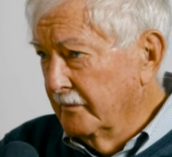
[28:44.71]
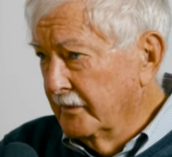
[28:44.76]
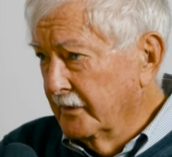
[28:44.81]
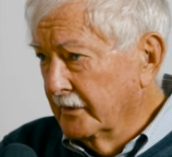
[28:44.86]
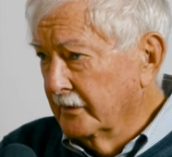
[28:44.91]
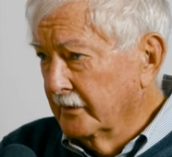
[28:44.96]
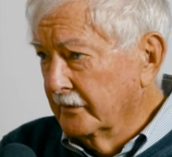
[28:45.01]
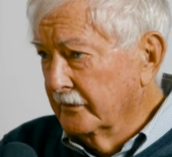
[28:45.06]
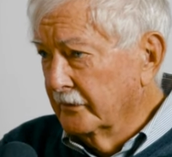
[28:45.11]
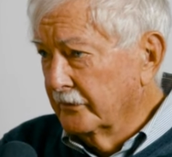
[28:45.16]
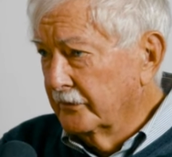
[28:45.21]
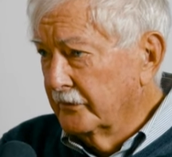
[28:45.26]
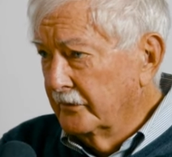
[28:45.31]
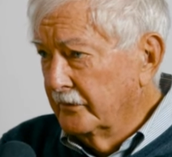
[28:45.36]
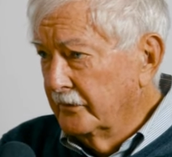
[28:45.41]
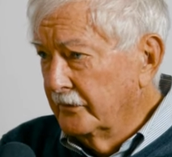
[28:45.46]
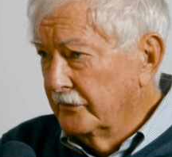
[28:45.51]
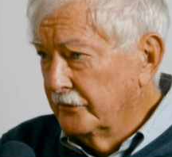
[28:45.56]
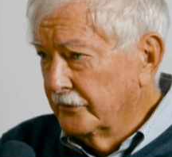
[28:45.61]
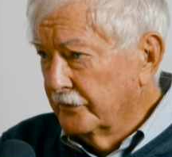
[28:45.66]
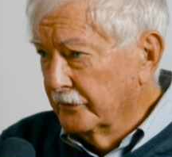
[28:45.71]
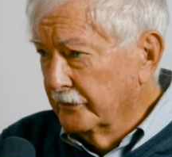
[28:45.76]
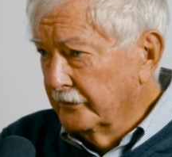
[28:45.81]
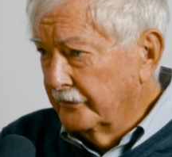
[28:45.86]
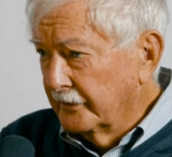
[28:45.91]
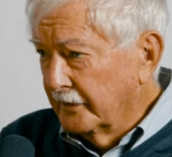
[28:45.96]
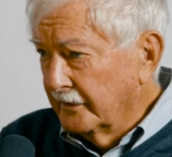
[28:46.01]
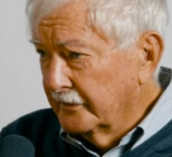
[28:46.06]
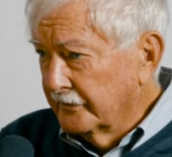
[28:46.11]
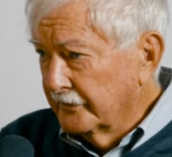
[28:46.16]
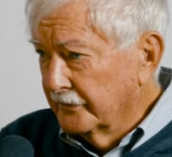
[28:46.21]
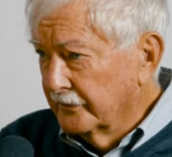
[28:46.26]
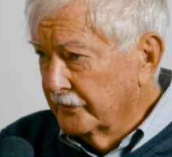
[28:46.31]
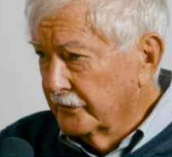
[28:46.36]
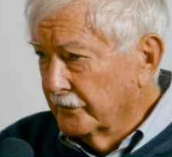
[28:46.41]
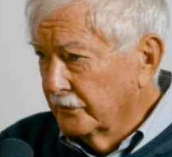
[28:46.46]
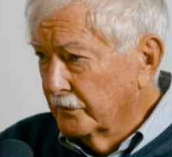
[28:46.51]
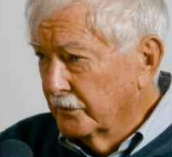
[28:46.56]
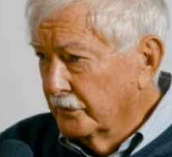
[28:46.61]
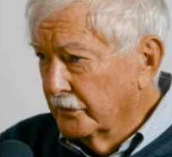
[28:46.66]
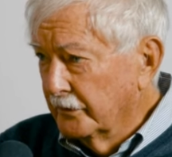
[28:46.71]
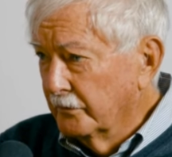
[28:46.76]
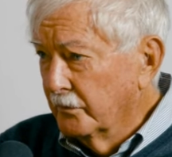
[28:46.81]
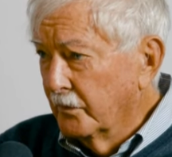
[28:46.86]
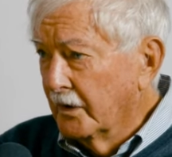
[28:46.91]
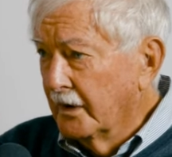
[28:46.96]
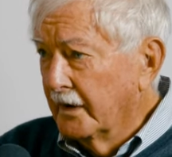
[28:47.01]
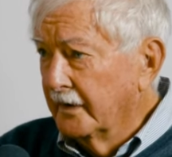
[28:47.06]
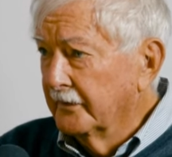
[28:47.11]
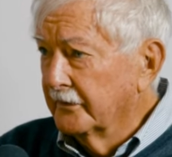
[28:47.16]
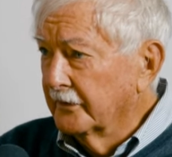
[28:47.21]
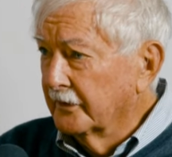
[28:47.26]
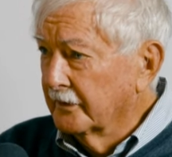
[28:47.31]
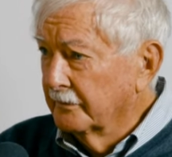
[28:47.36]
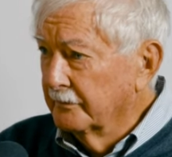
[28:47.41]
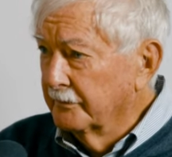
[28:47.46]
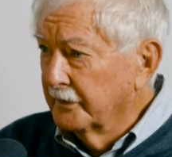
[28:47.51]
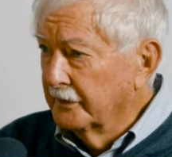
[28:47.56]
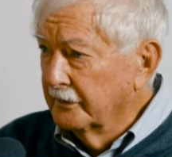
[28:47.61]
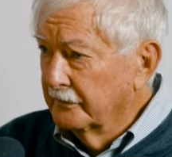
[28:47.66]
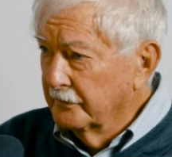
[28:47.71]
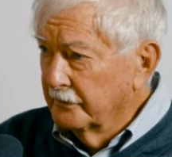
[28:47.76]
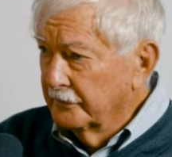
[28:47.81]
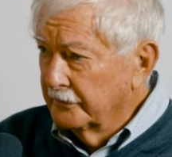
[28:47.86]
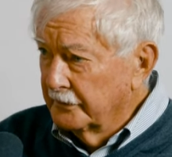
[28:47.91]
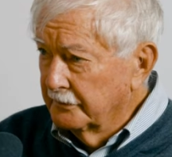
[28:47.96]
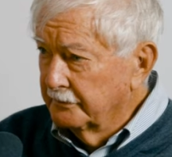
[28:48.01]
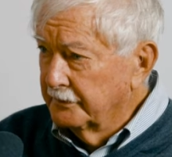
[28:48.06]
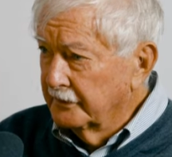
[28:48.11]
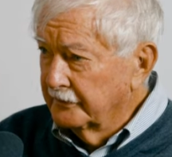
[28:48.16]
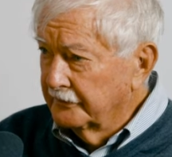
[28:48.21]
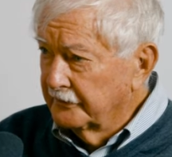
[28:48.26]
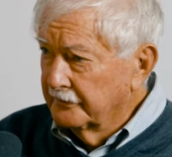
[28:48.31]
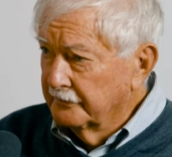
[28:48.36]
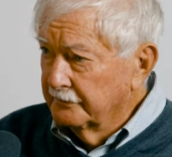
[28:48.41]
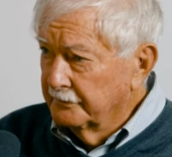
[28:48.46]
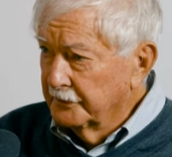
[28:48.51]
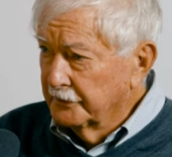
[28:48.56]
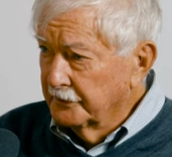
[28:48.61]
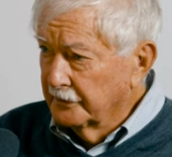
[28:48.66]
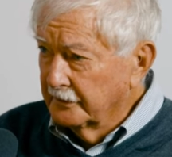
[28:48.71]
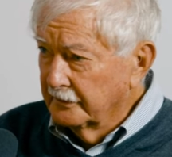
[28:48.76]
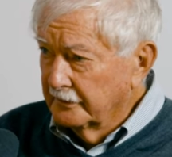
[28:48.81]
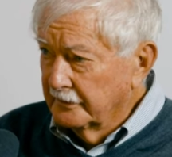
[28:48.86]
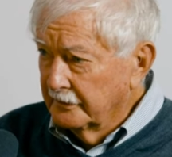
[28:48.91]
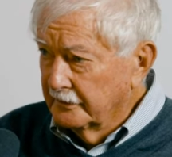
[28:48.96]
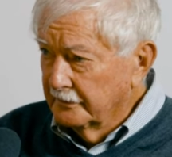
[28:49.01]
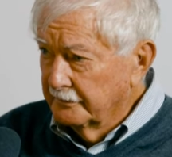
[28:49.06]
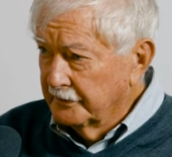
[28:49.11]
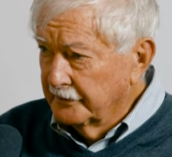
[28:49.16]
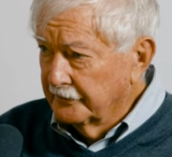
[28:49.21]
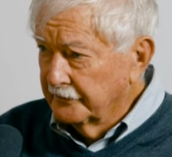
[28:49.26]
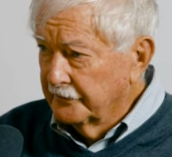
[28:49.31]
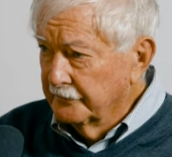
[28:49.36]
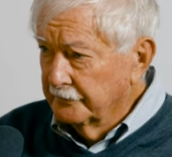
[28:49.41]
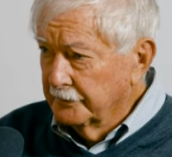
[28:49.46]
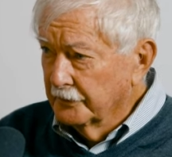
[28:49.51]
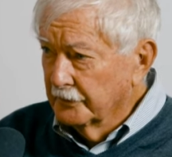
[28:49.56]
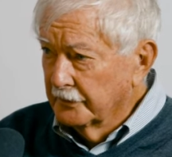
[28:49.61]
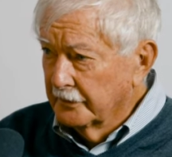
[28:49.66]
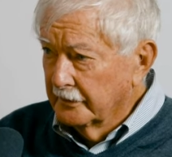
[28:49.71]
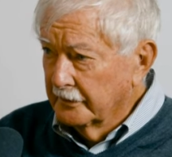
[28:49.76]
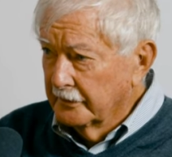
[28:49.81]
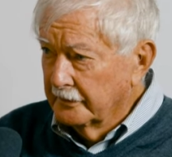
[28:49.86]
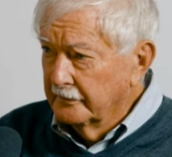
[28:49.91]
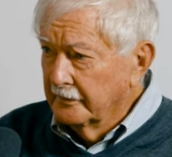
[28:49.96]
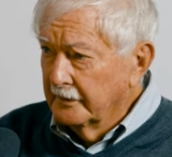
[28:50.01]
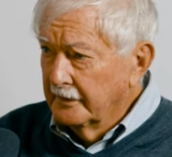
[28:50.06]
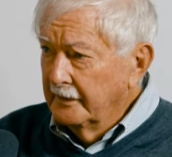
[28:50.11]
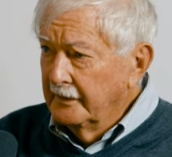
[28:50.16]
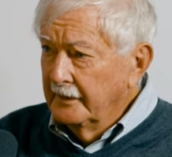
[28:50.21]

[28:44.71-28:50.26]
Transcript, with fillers: But in the true sense of the word wine to compete with the best of Burgundy, the best of mm. Bordeaux, mm,